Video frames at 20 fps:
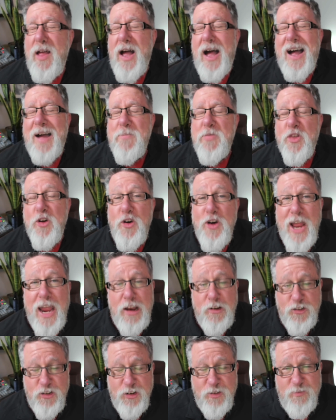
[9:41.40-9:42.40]
I'm third
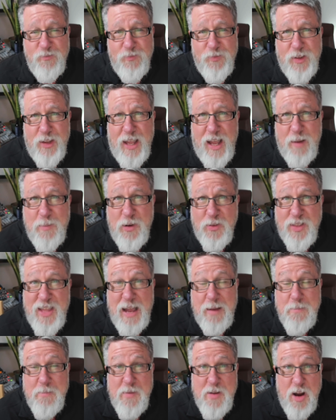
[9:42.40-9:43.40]
age. How about
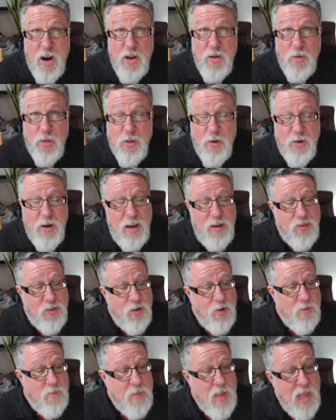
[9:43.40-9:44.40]
that? Are you third age
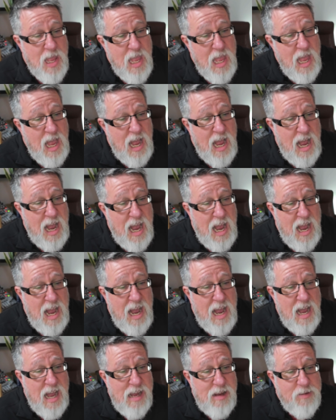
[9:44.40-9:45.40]
too?
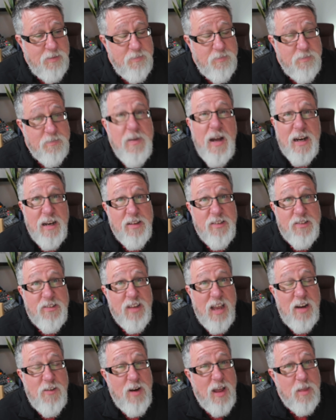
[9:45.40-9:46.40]
But
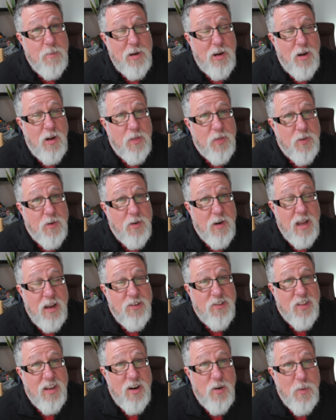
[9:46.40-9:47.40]
I'd rather be called third
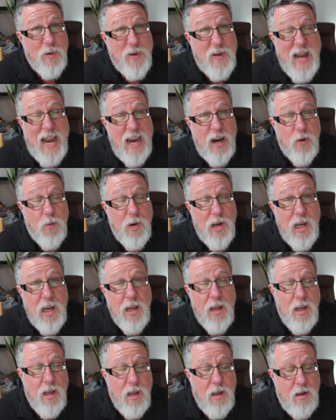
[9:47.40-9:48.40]
age than a
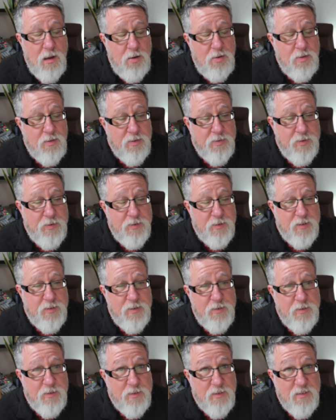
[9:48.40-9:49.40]
retiree.
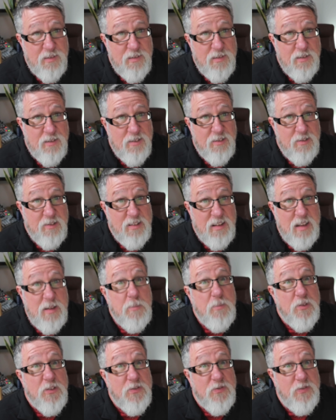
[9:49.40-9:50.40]

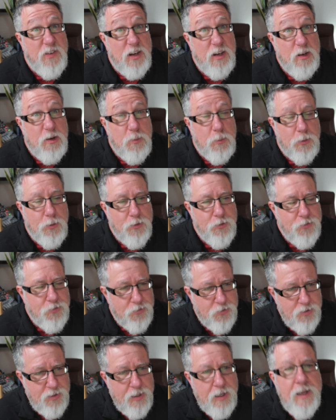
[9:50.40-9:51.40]
Them's fighting
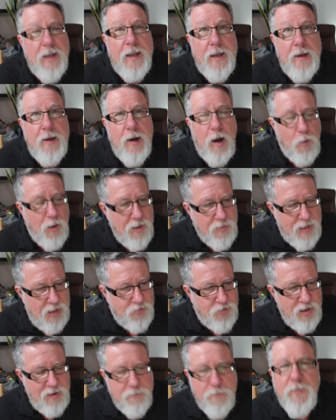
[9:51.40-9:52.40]
words. All right,
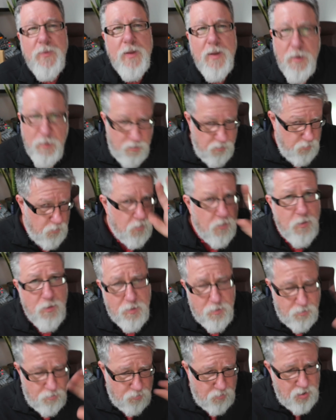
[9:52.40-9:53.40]
that's it.
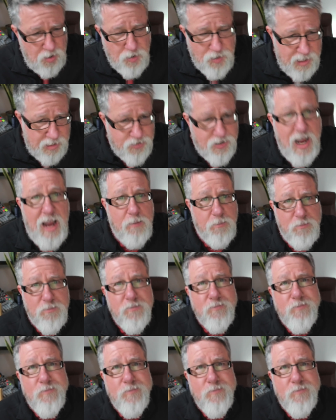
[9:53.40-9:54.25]
Till next time.